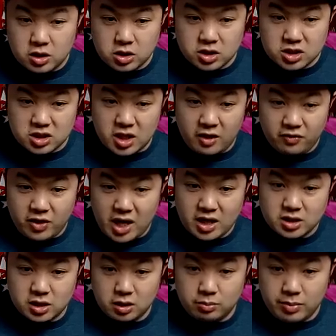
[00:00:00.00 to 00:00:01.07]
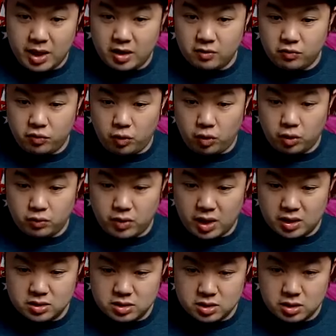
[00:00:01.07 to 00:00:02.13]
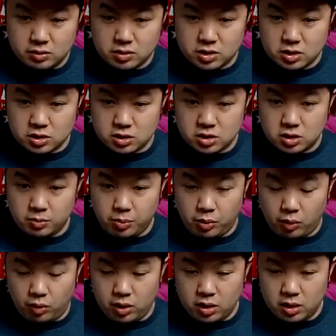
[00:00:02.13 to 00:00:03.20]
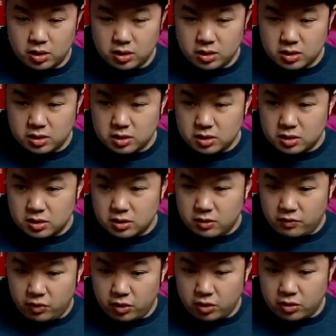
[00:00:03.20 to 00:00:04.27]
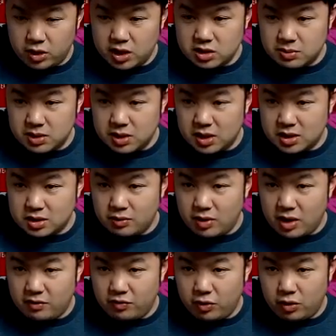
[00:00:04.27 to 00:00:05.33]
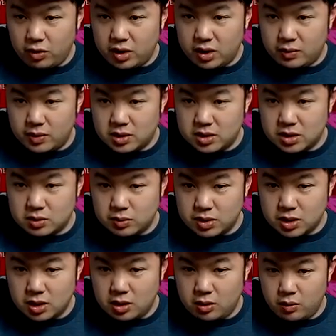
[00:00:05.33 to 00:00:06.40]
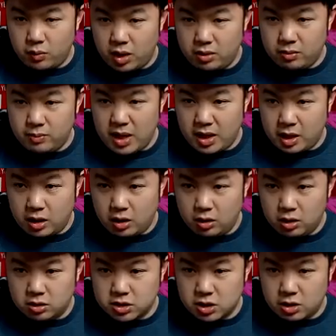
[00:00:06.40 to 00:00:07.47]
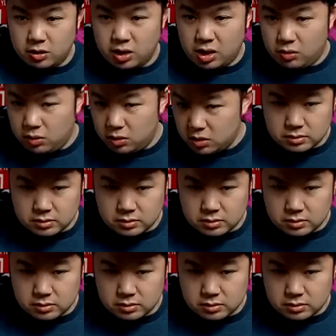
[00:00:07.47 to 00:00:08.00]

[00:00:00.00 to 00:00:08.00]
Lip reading: Good stuff. They're actually making forward runs. There was a support for Griezmann as he ran forward. He just wasn't going one-man YOLO solo.